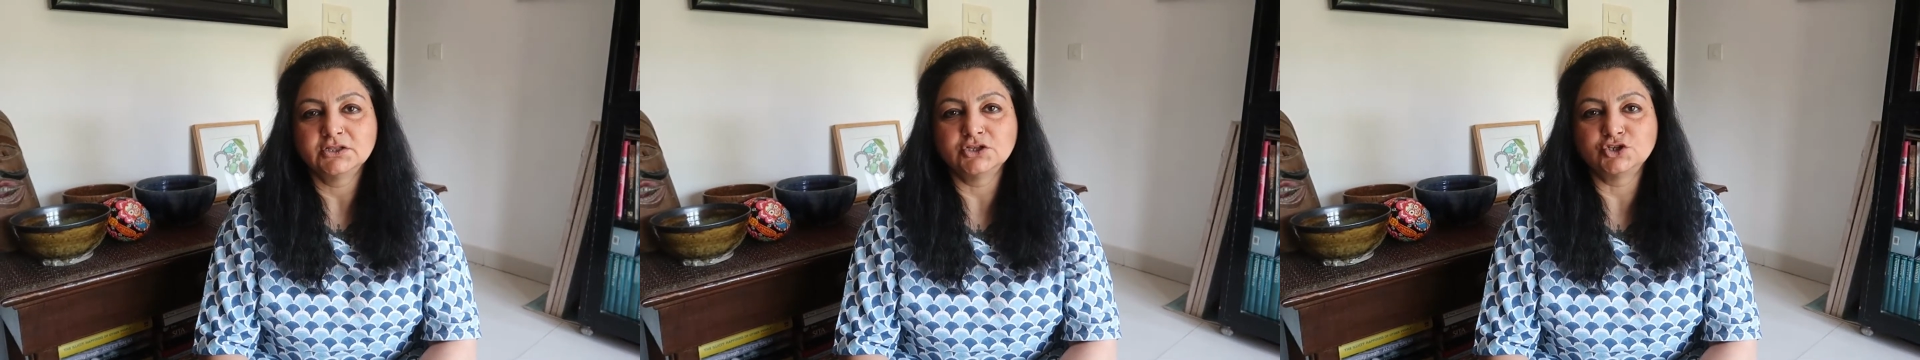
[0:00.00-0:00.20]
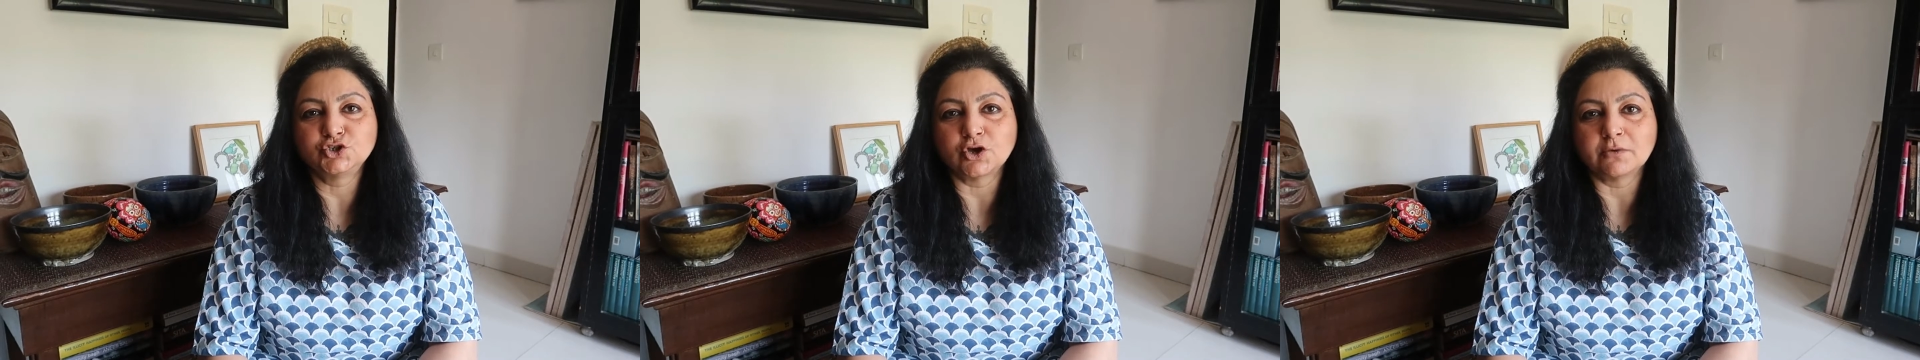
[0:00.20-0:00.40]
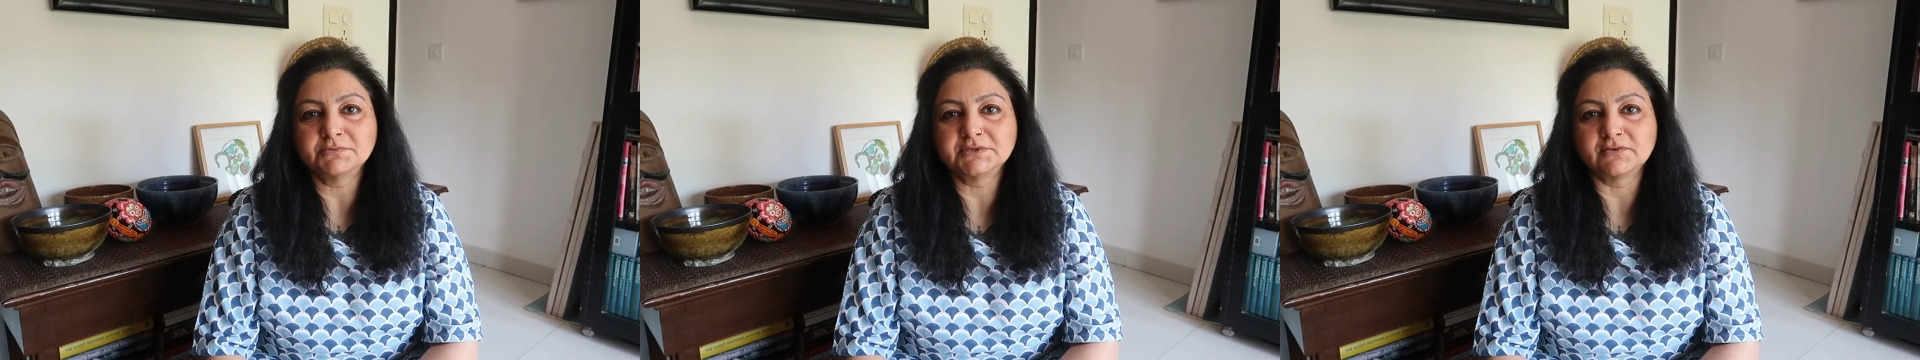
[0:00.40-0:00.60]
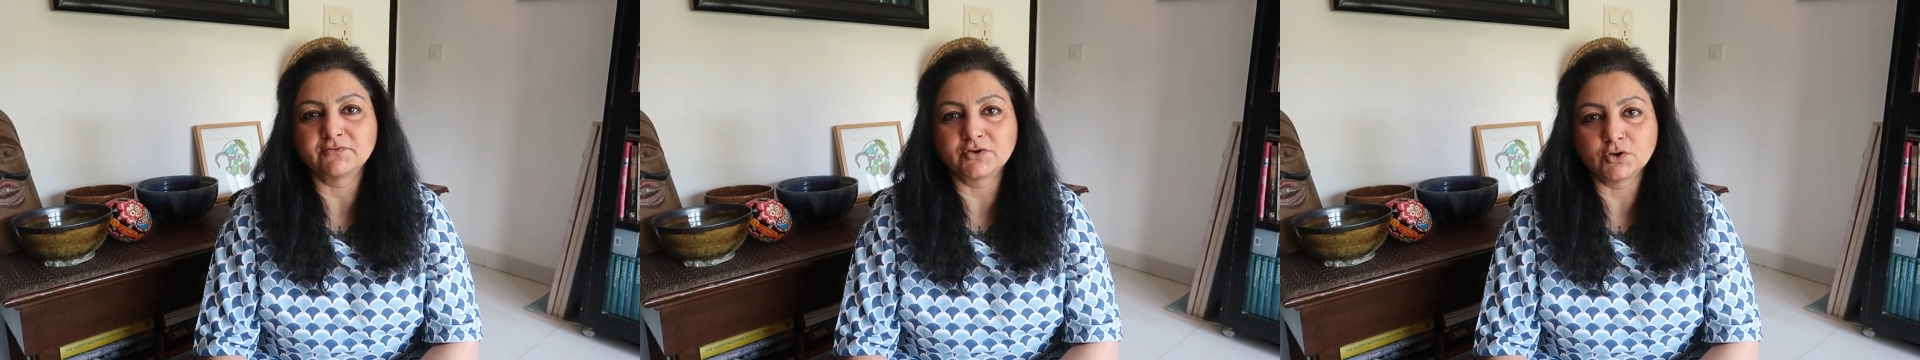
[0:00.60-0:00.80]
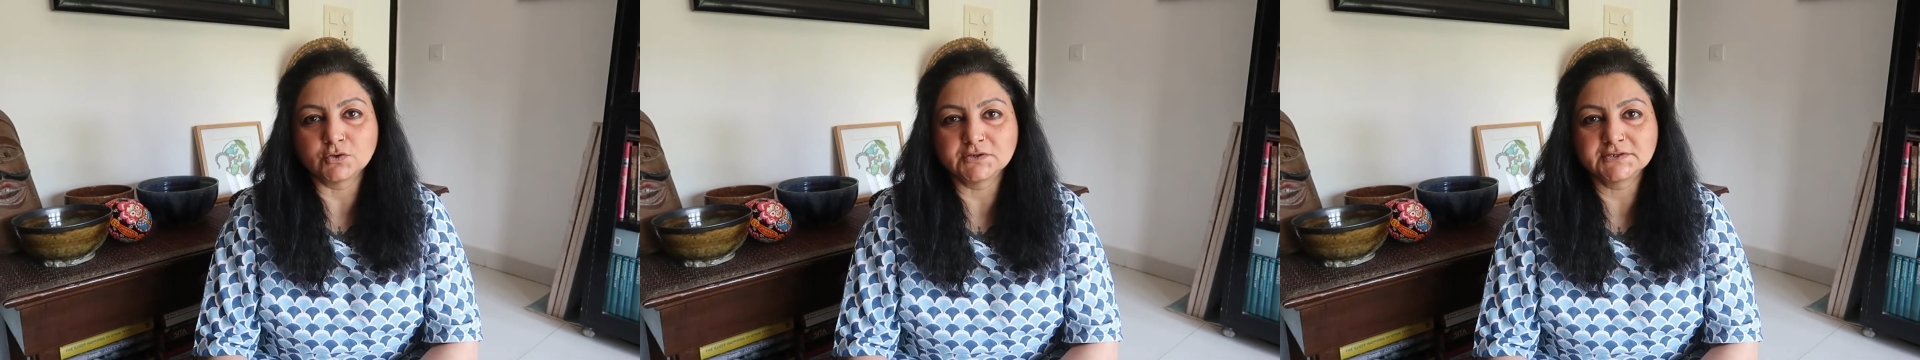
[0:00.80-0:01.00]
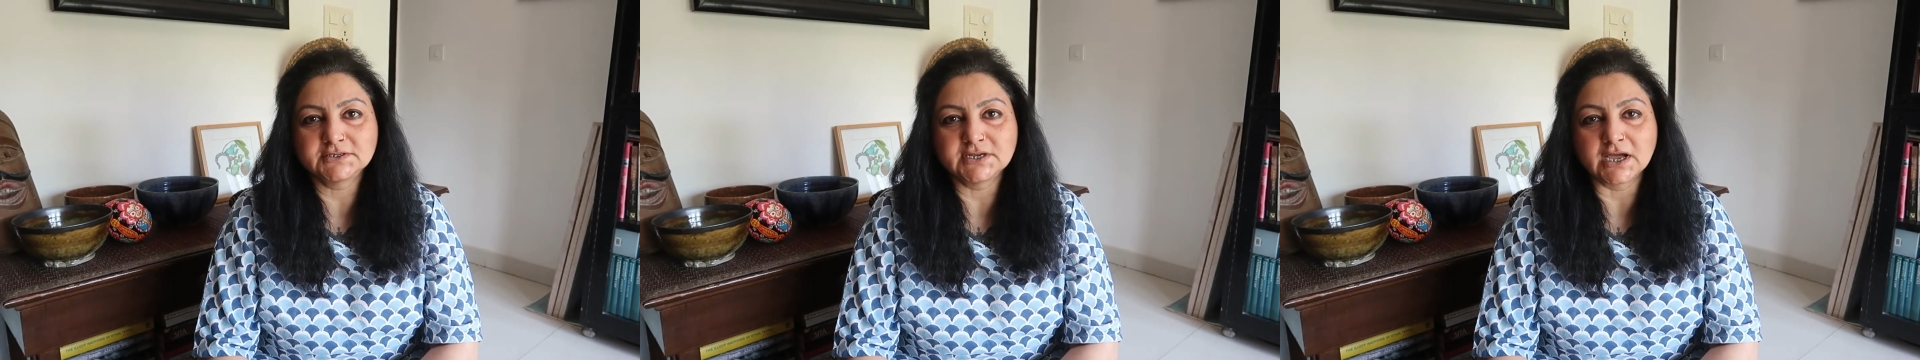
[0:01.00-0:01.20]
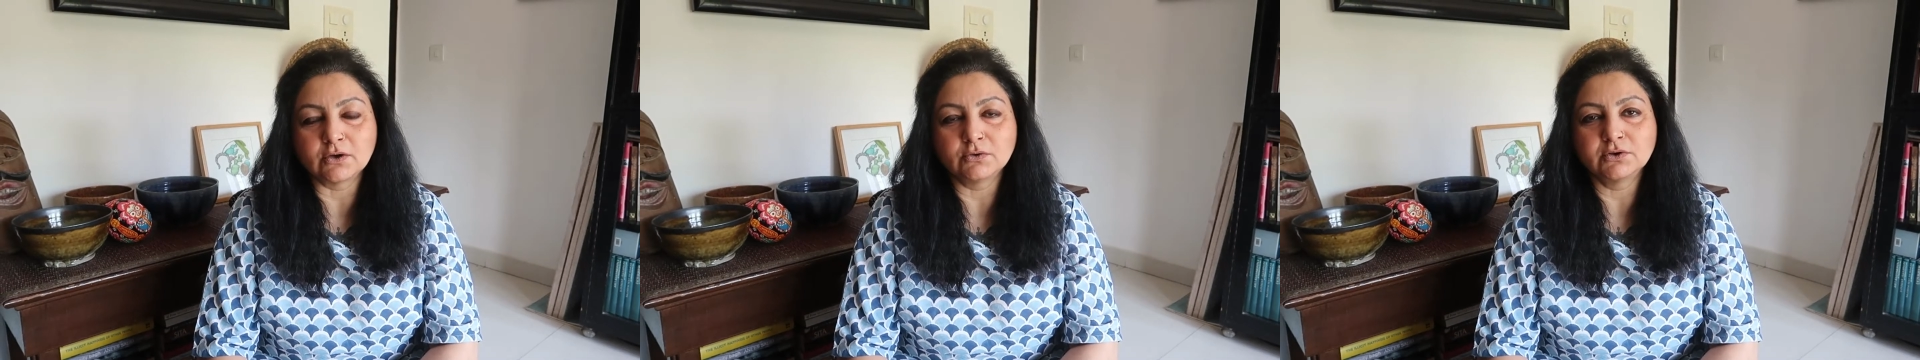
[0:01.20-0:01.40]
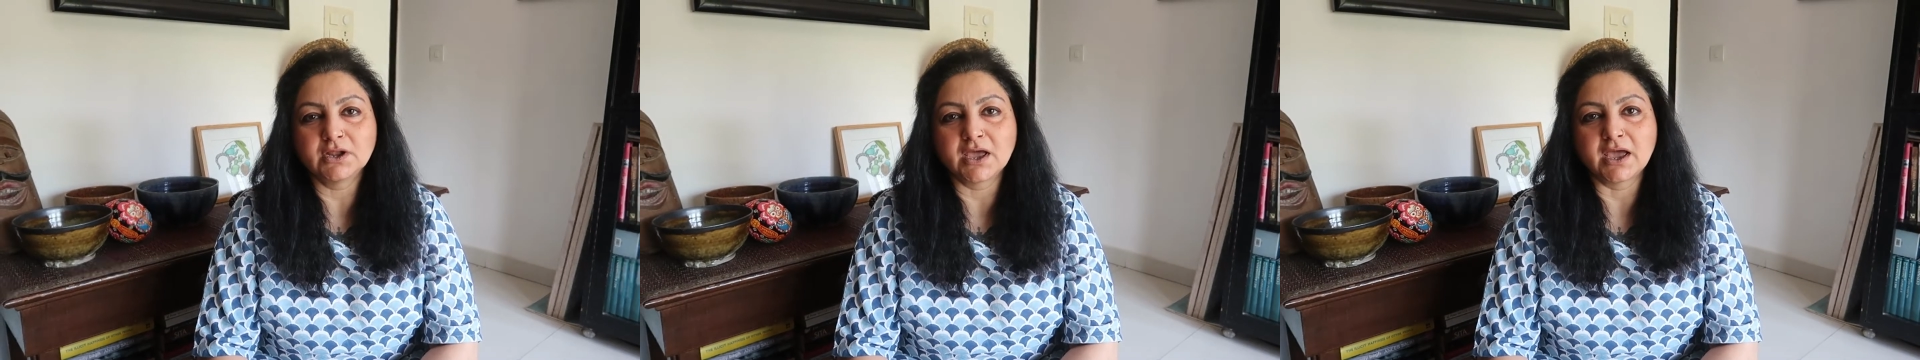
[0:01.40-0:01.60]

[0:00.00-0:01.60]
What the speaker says: The shops have closed down,